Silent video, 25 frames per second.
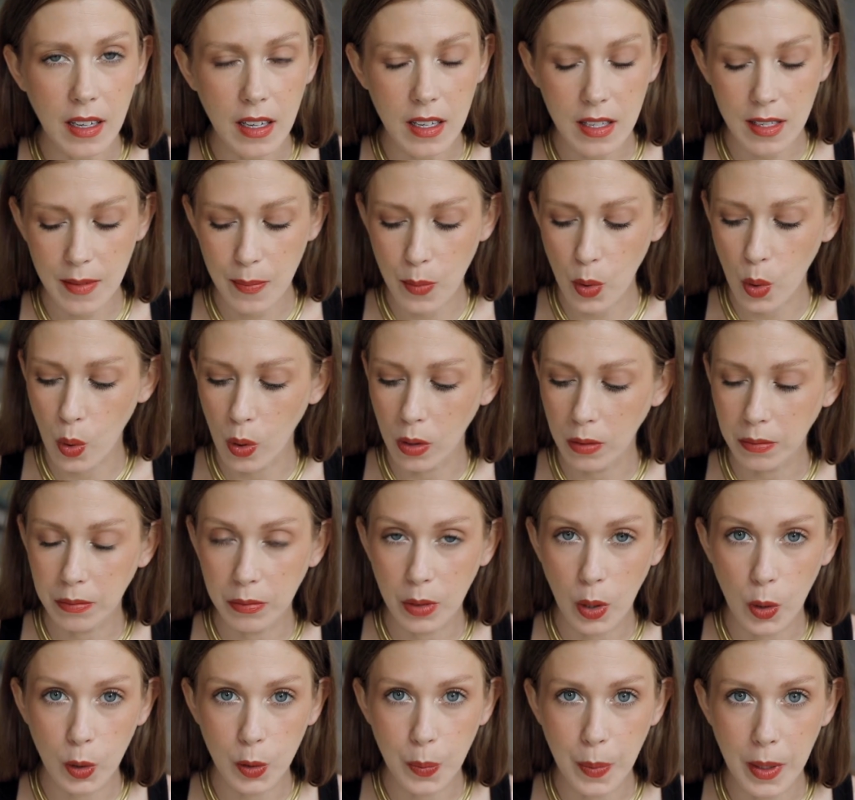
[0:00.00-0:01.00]
is more
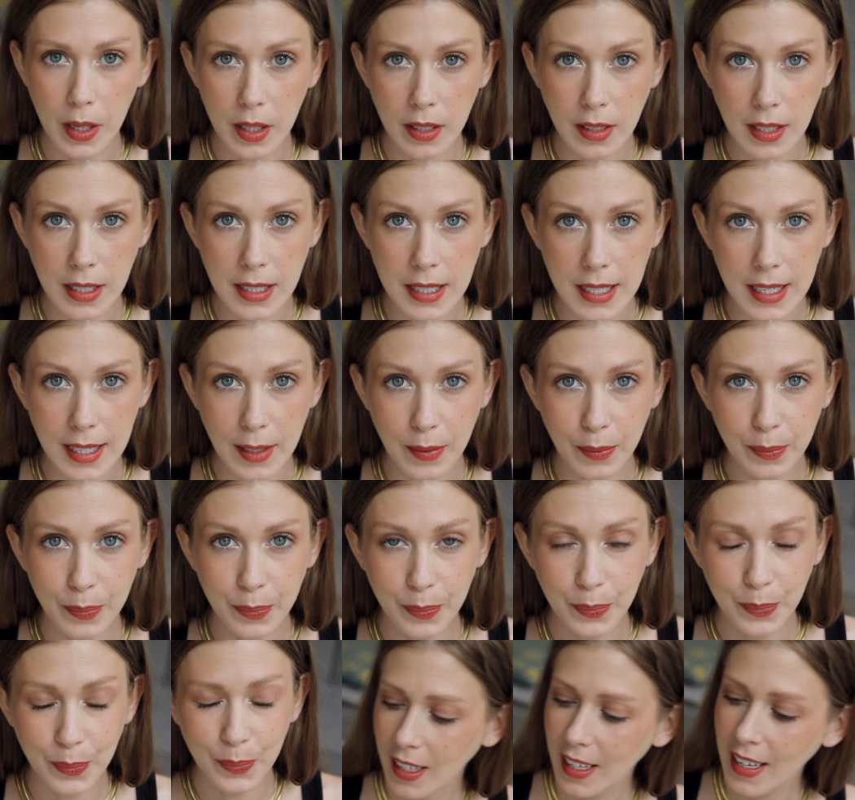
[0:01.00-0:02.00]
oat milk than tea.
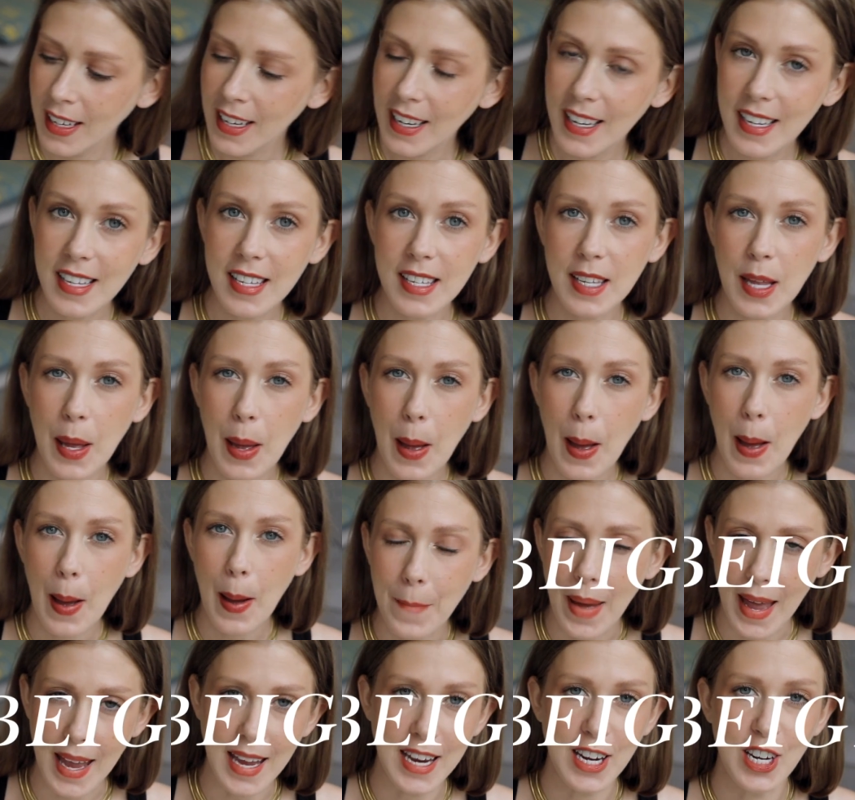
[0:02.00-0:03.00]
It is
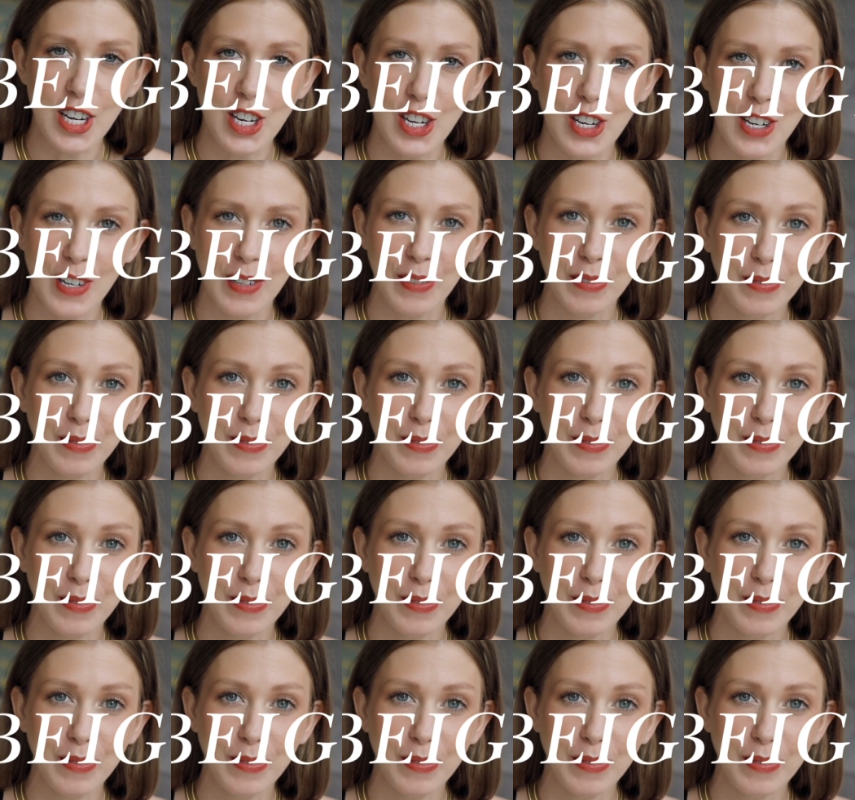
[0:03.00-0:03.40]
beige.